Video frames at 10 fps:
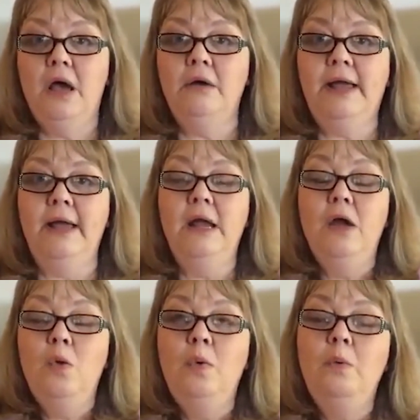Okay,
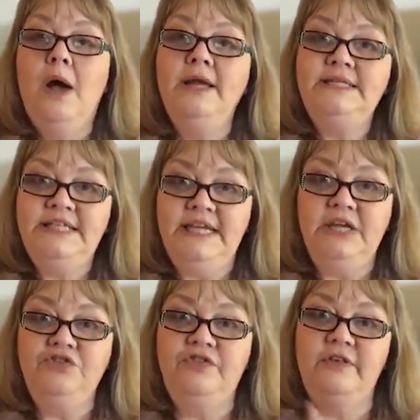we want to
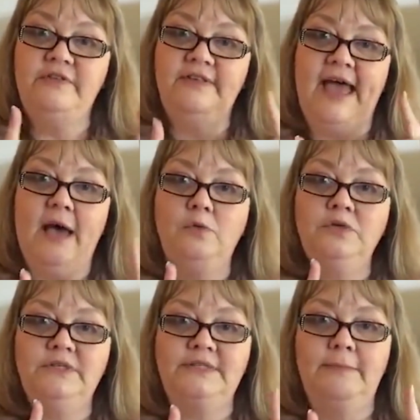teach the
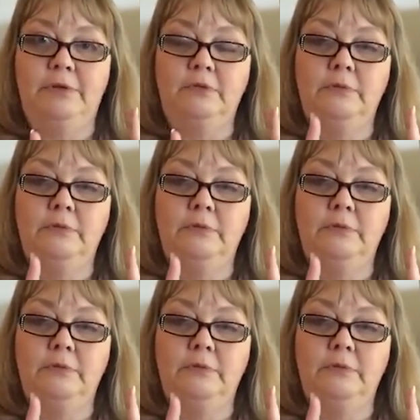sound symbol.